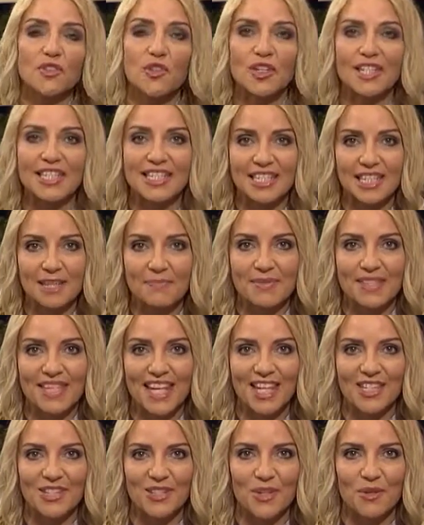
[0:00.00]
of Trudi's tips,
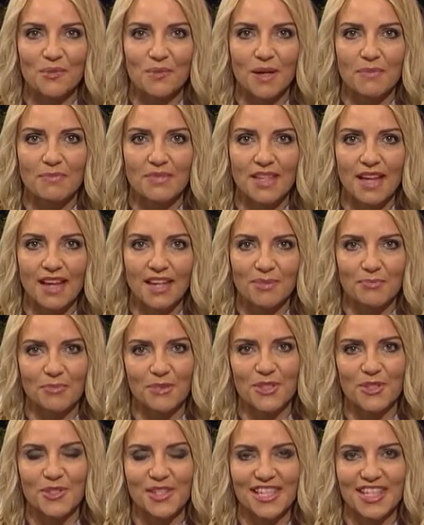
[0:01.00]
head to her website,
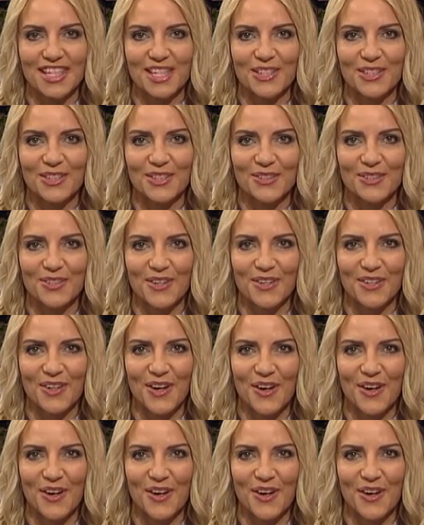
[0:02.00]
beautyeq.co.nz.